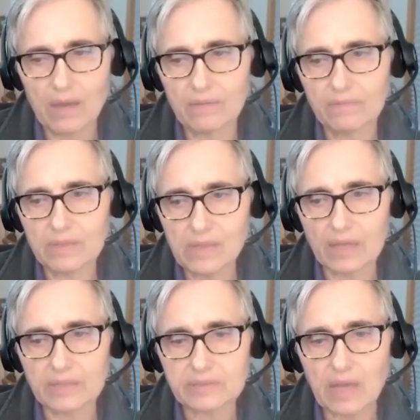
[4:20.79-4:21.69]

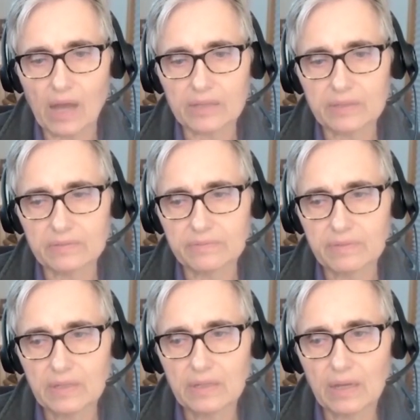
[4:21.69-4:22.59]
nice cognitive
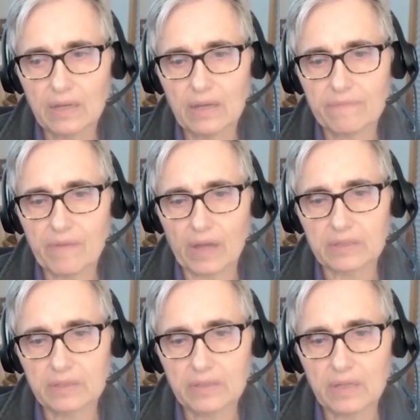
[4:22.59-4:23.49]

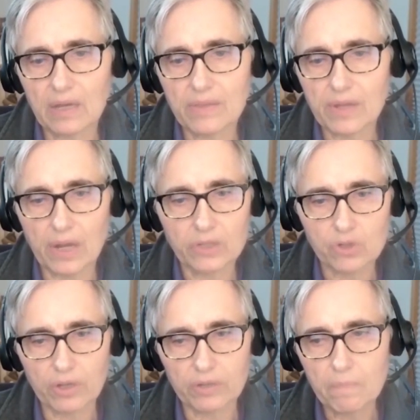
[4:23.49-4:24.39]
effect that I
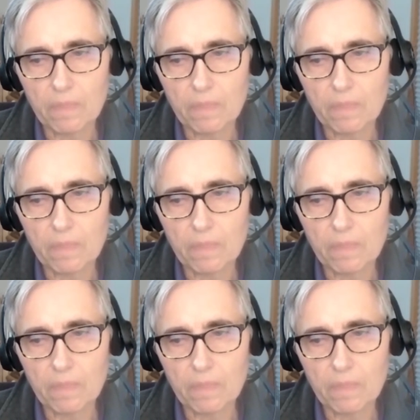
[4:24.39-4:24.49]
enjoyed.